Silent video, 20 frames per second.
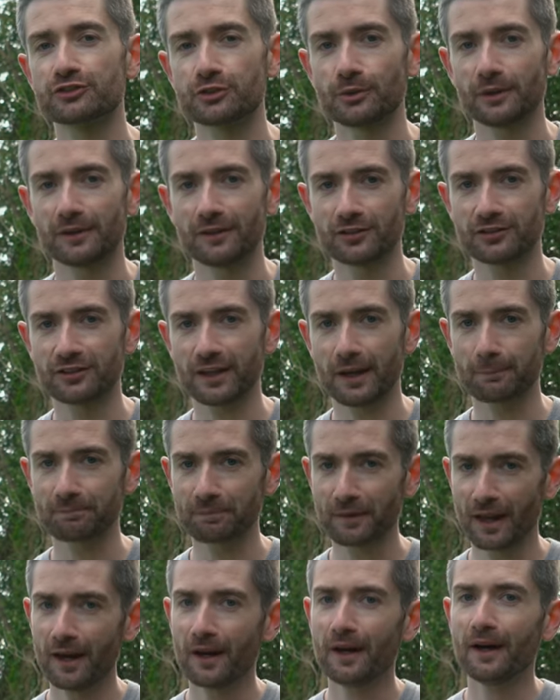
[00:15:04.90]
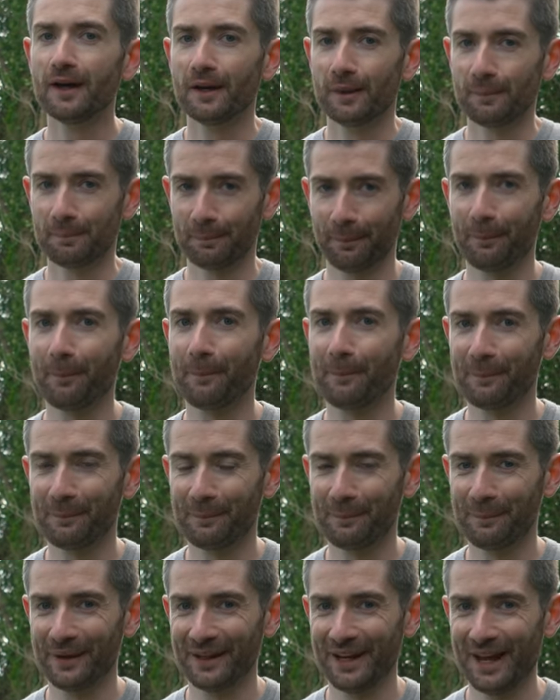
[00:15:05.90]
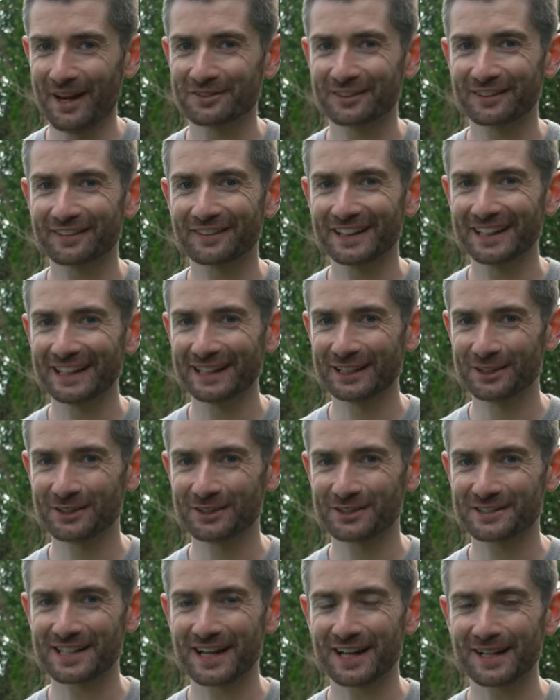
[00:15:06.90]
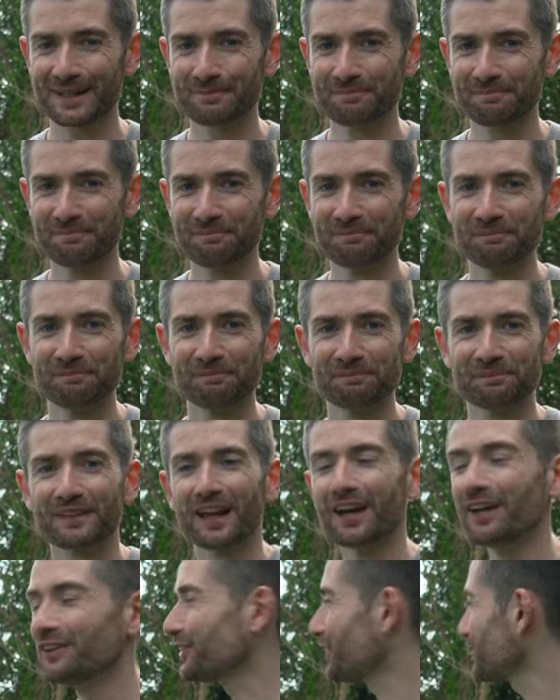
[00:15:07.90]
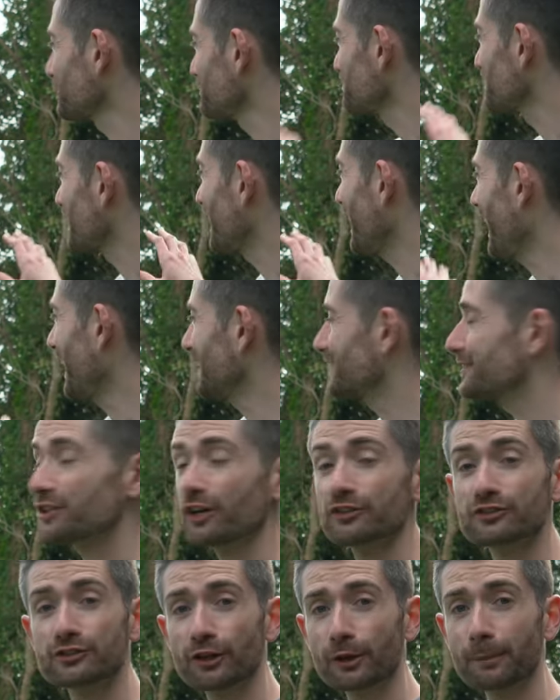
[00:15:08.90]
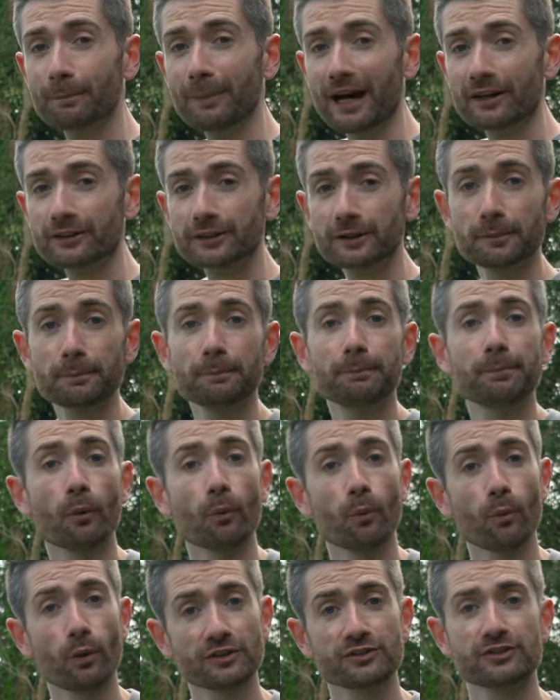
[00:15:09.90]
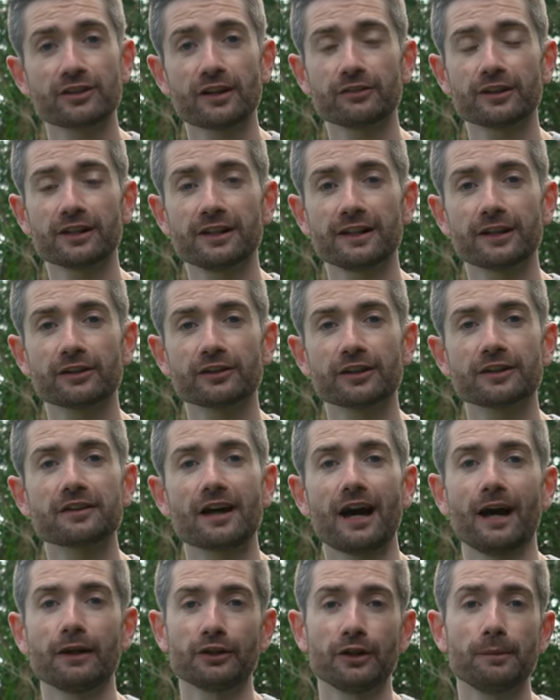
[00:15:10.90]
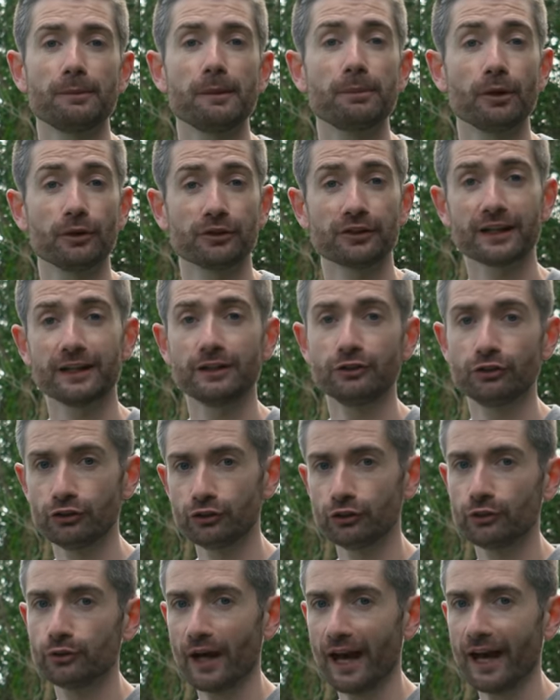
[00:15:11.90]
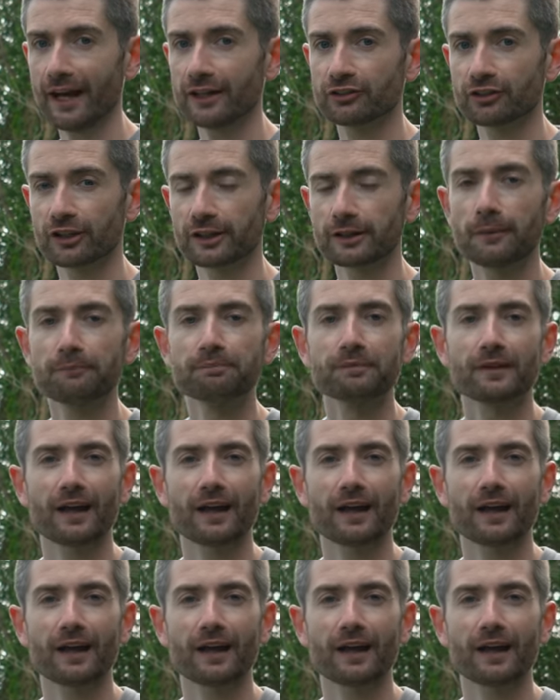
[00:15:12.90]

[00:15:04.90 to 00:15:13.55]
doing the same, but everything in good time. Now, it does look barren, but once I've cleared it, I'm going to be putting in new hedging.